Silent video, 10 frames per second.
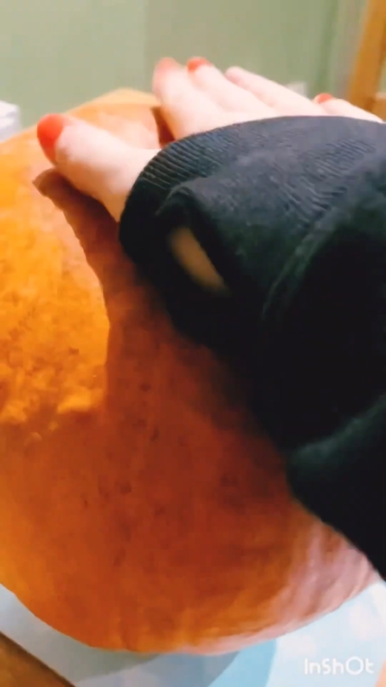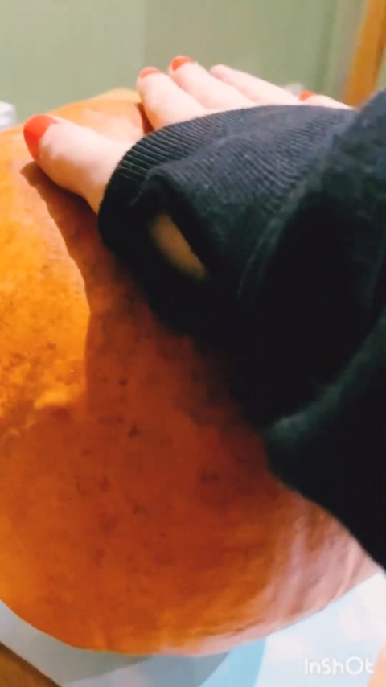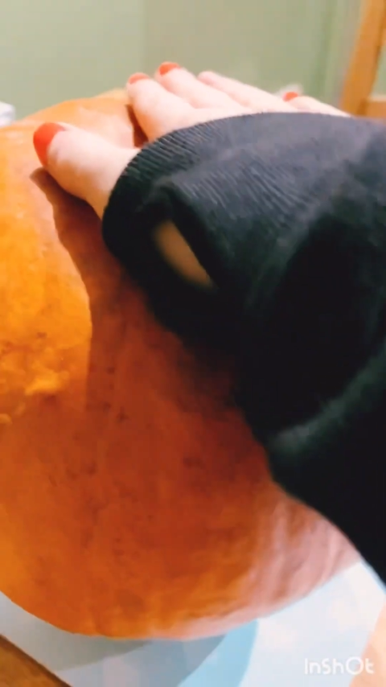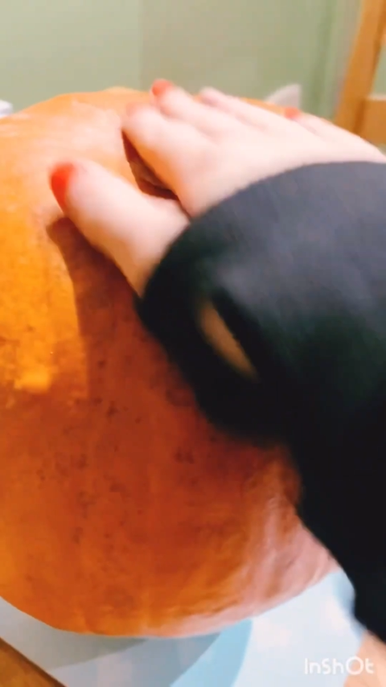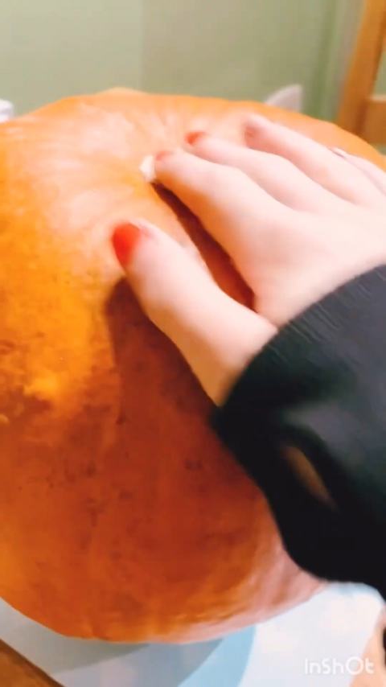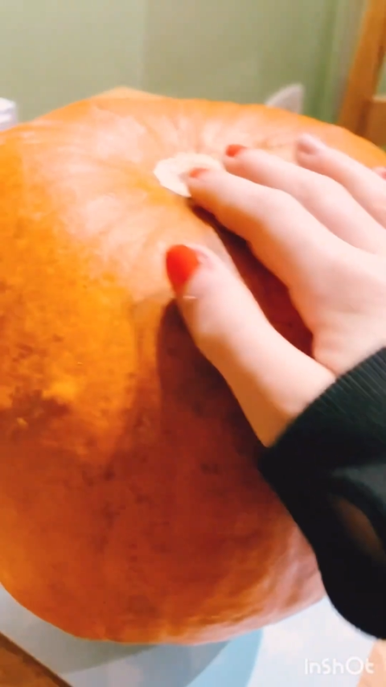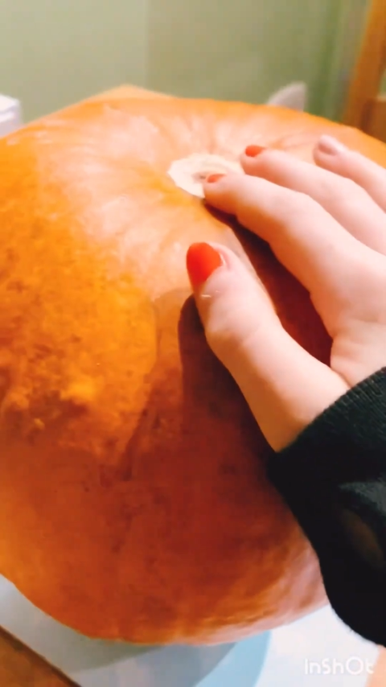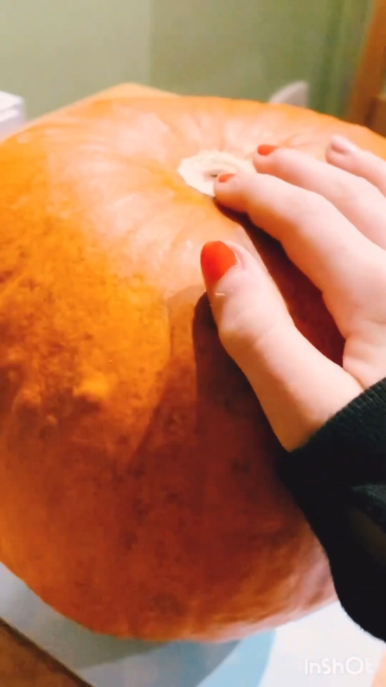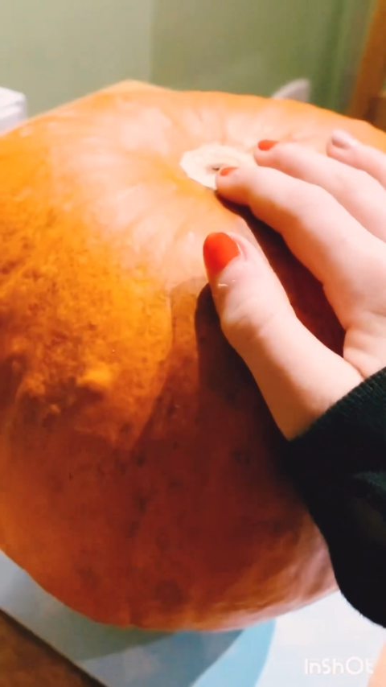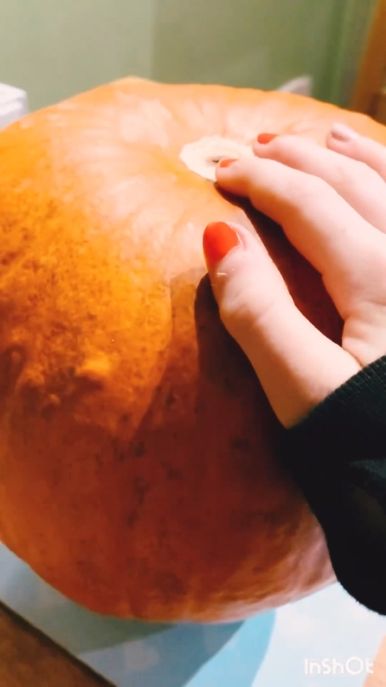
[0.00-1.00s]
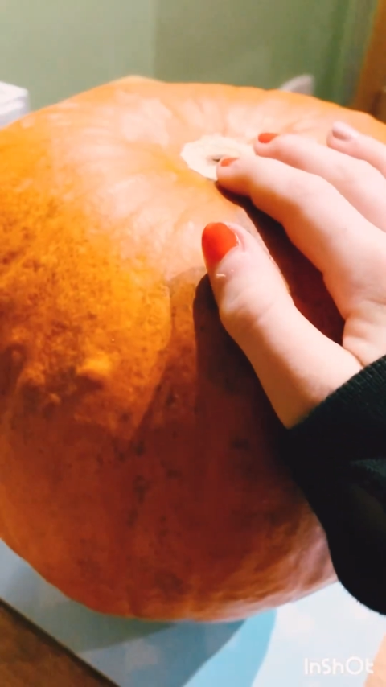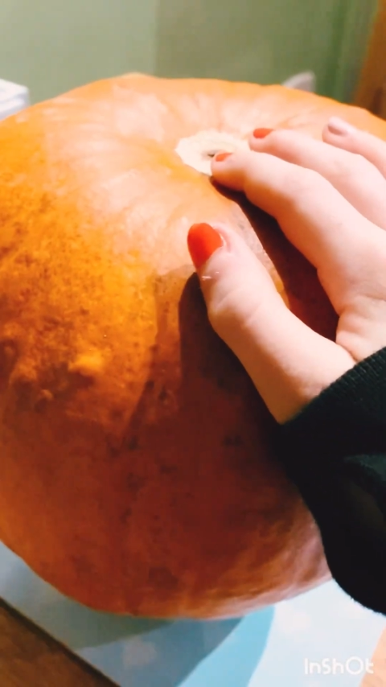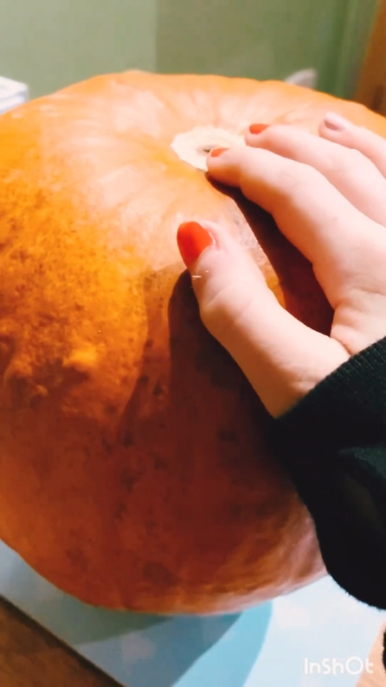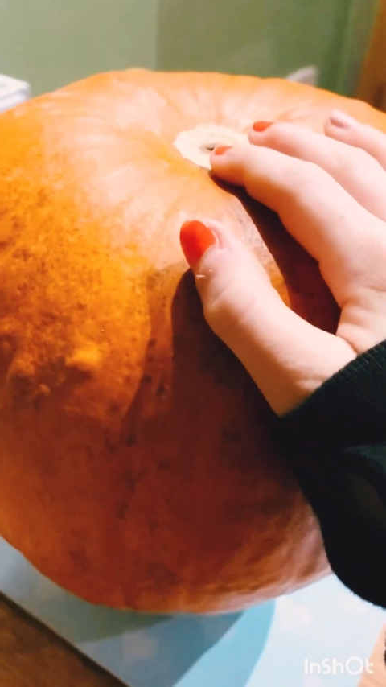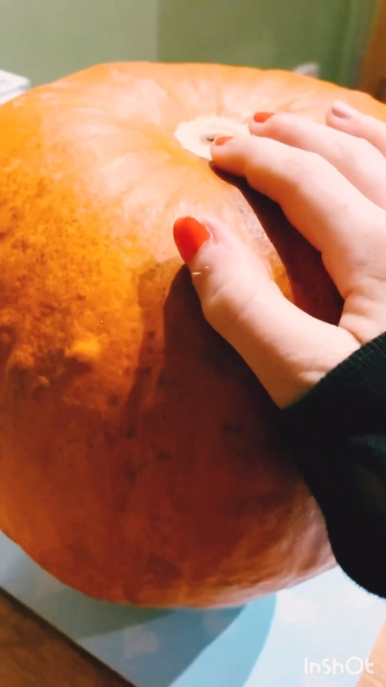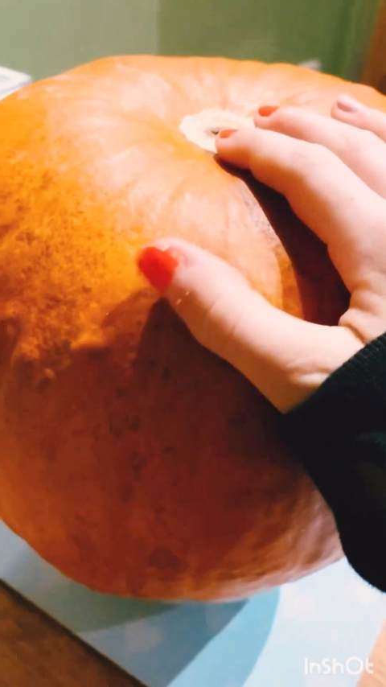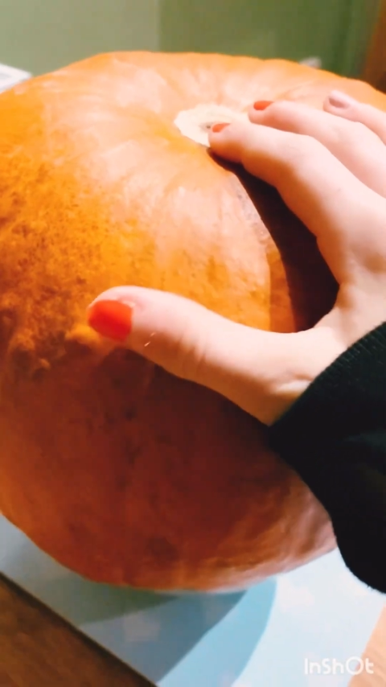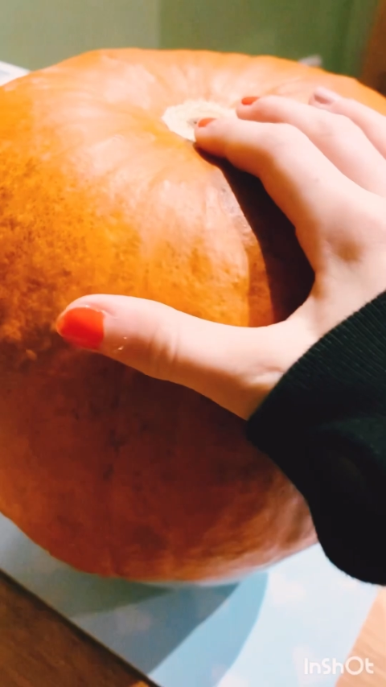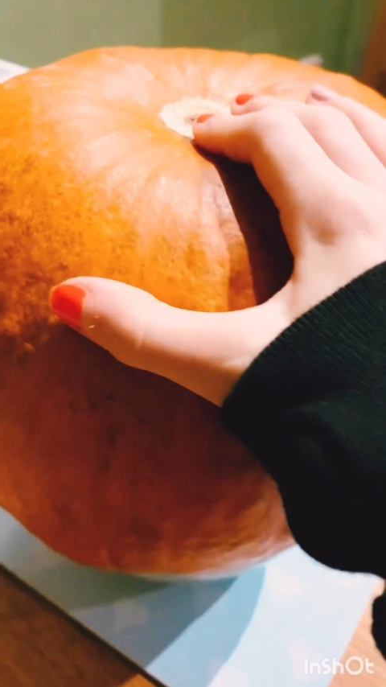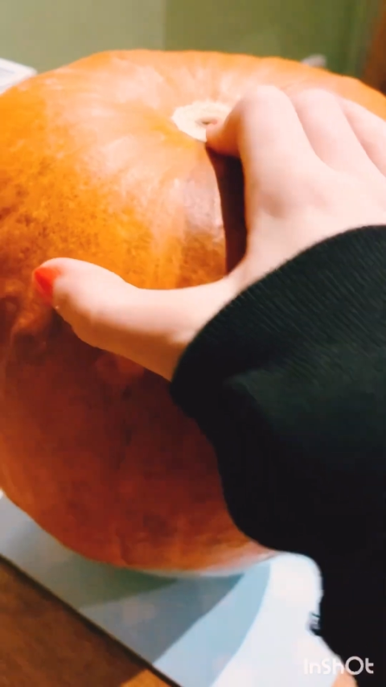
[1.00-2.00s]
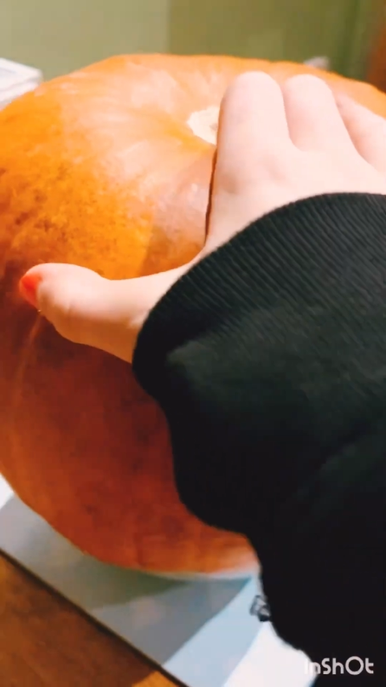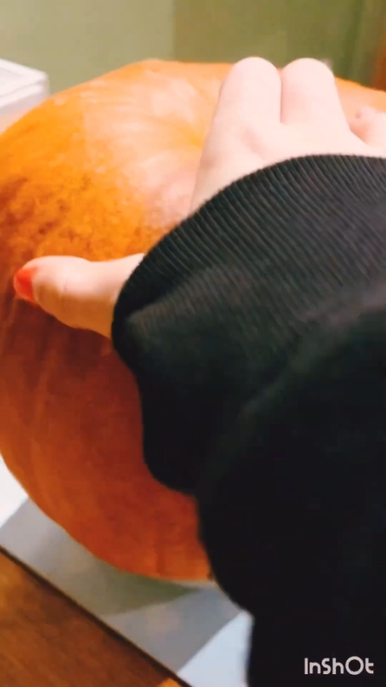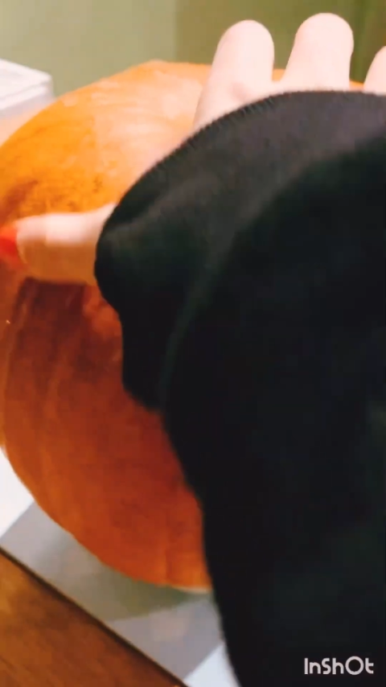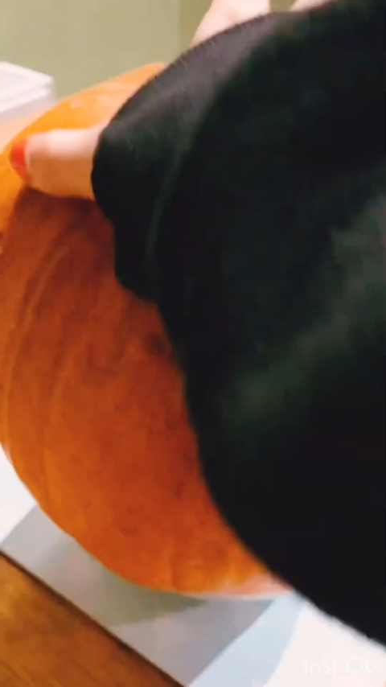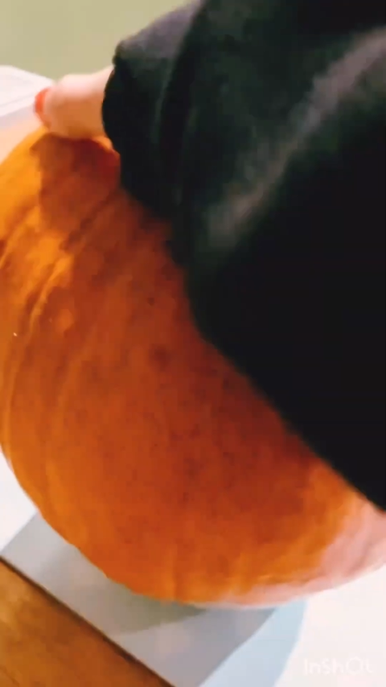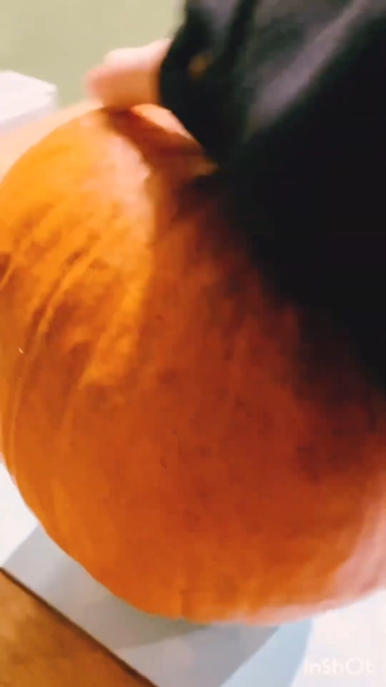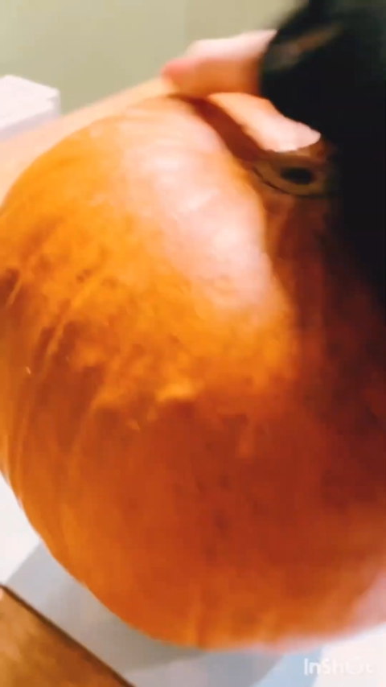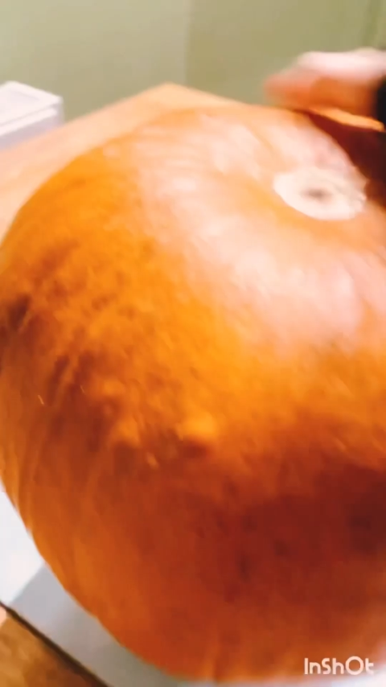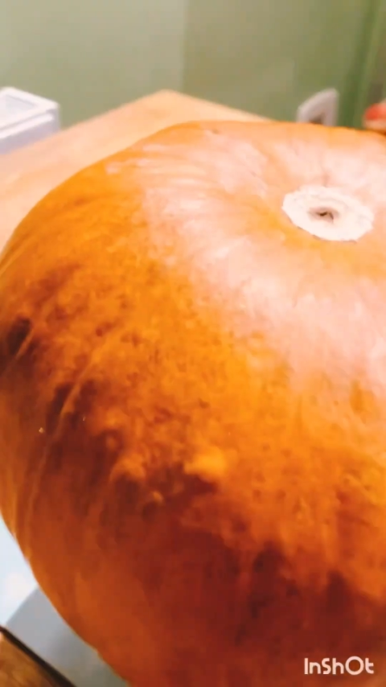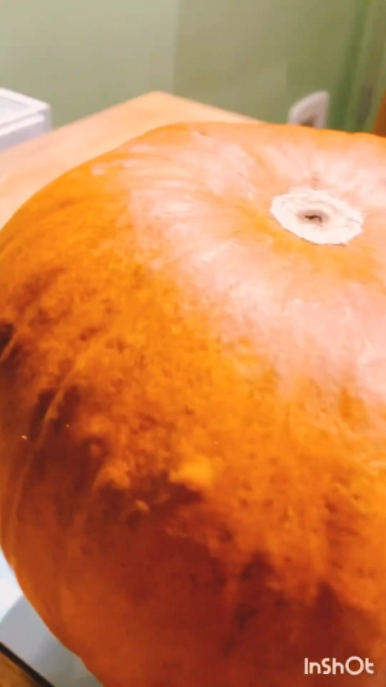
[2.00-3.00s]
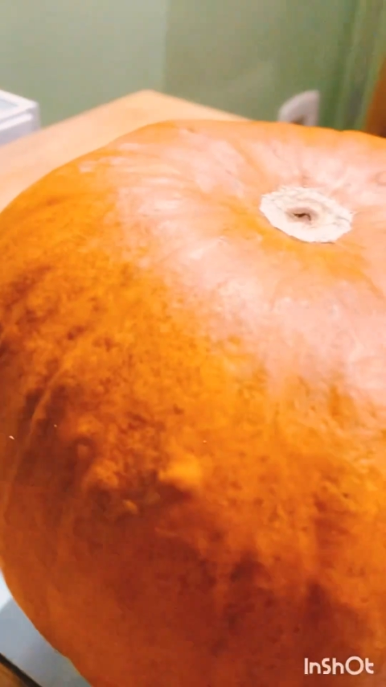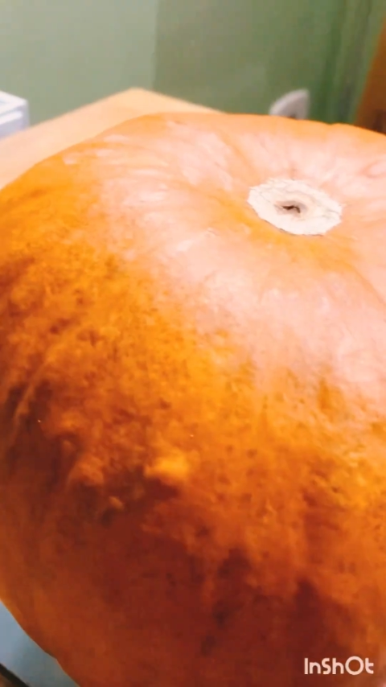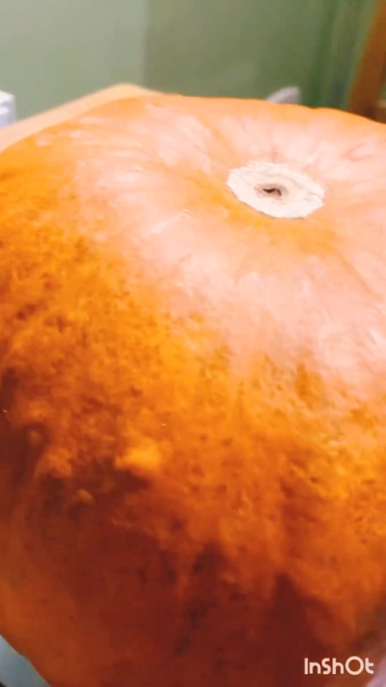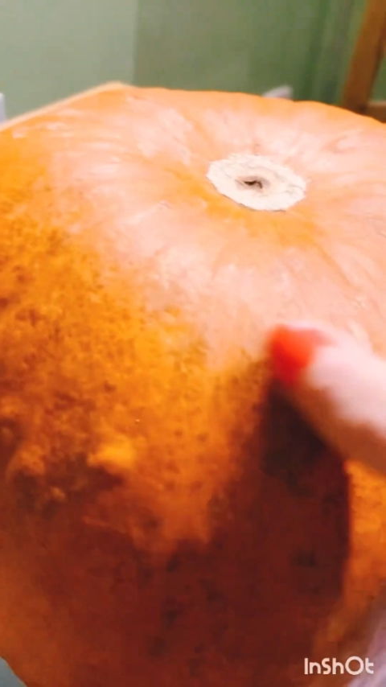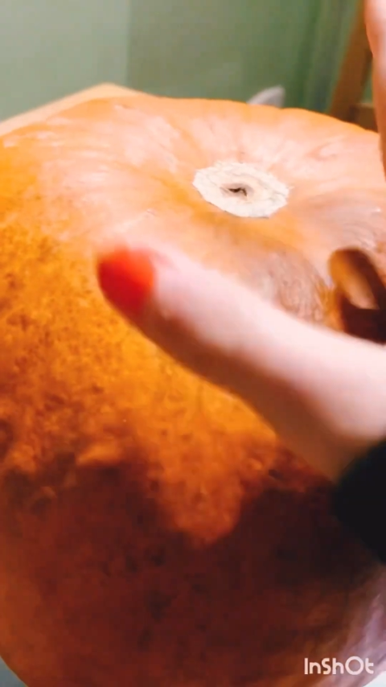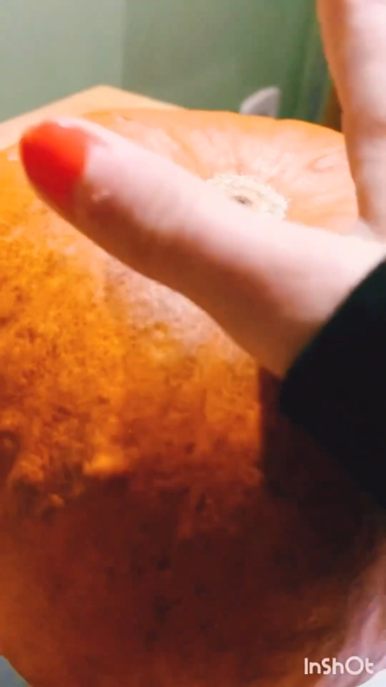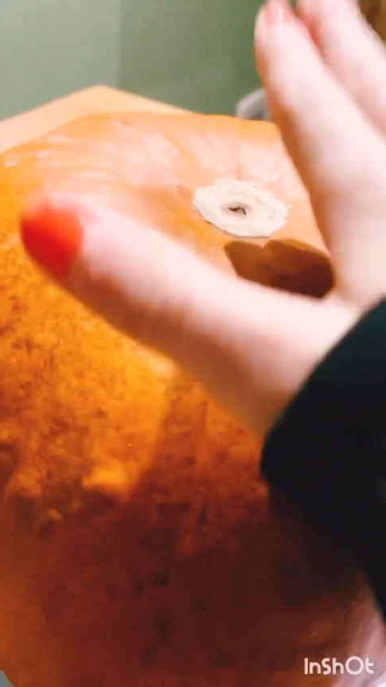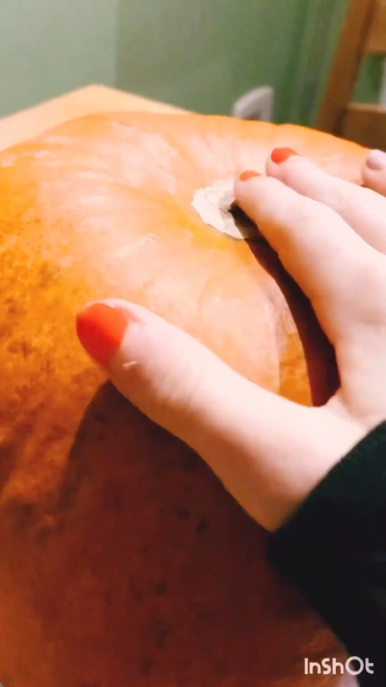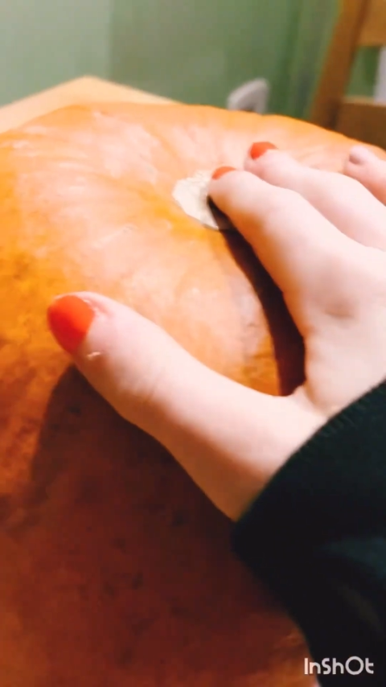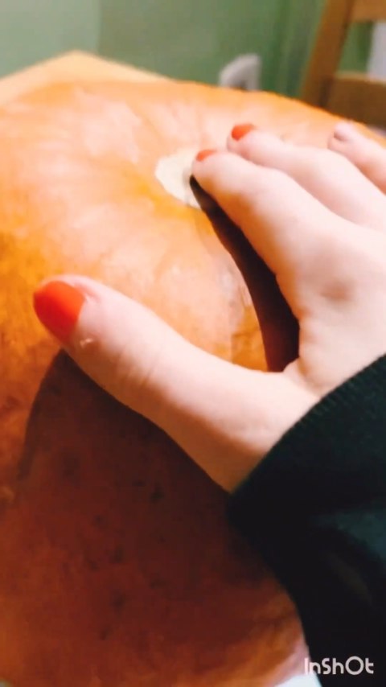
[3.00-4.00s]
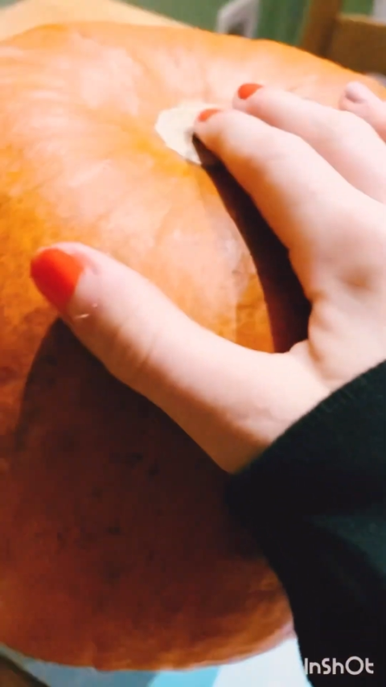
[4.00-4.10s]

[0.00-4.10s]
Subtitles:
(no speaker visible)